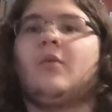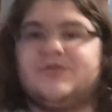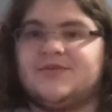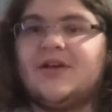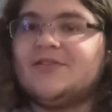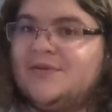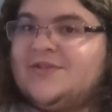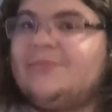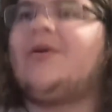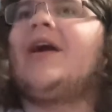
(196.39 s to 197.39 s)
which was also
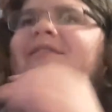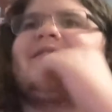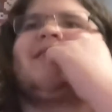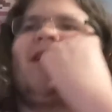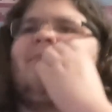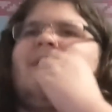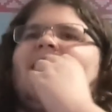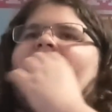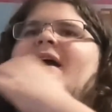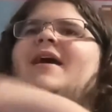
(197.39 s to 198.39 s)
a surprise,
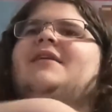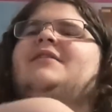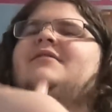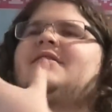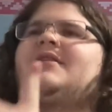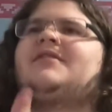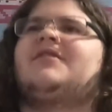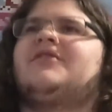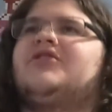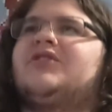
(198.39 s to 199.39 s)
might I add. Uh,
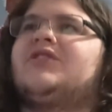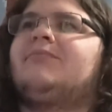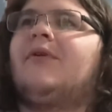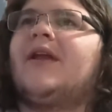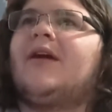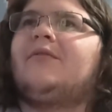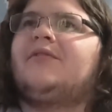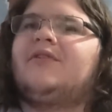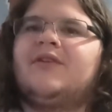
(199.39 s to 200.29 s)
just to point out